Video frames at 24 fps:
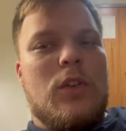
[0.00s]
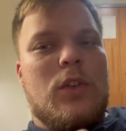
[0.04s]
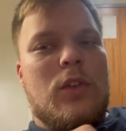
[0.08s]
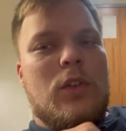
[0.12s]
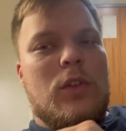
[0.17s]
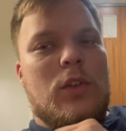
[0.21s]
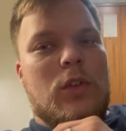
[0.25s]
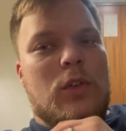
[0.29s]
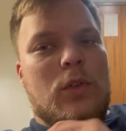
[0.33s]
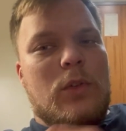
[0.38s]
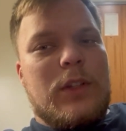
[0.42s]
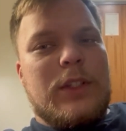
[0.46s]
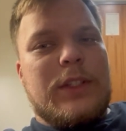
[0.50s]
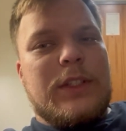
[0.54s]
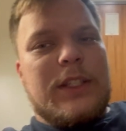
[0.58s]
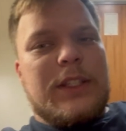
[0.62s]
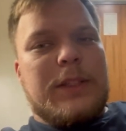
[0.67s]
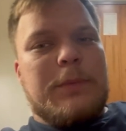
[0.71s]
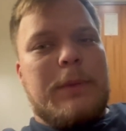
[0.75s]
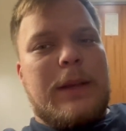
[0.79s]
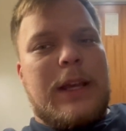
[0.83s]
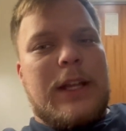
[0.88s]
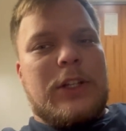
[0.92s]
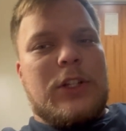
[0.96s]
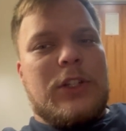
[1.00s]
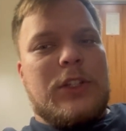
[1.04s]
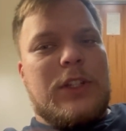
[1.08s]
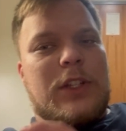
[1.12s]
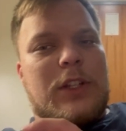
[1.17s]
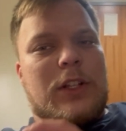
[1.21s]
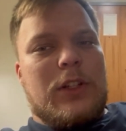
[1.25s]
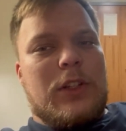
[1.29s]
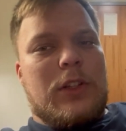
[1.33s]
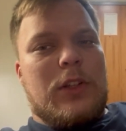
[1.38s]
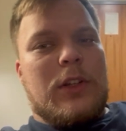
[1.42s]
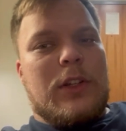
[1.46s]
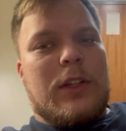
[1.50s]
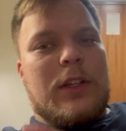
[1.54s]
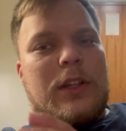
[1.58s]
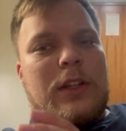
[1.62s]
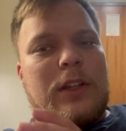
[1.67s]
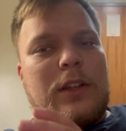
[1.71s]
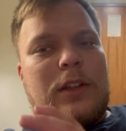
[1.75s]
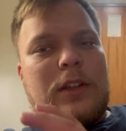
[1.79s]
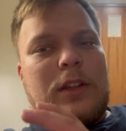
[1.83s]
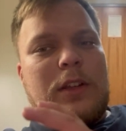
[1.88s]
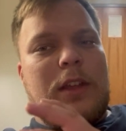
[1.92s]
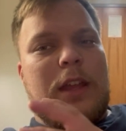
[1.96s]
You as dispatchers need to look
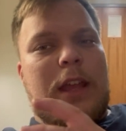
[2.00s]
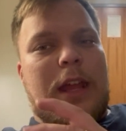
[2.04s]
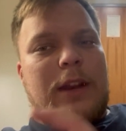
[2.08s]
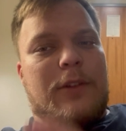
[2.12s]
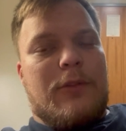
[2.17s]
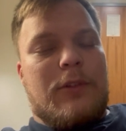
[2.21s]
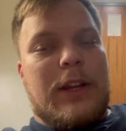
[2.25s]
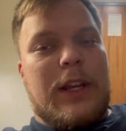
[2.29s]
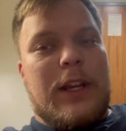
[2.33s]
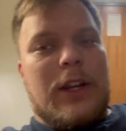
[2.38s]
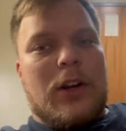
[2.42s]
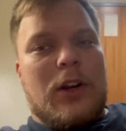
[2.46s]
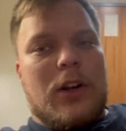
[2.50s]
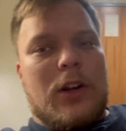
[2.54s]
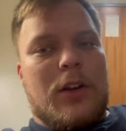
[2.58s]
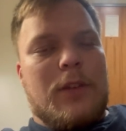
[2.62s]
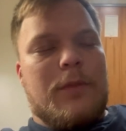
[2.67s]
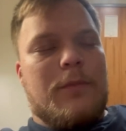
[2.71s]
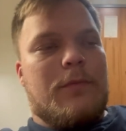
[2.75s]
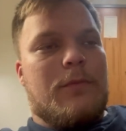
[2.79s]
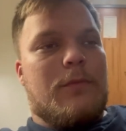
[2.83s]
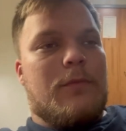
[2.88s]
at radar.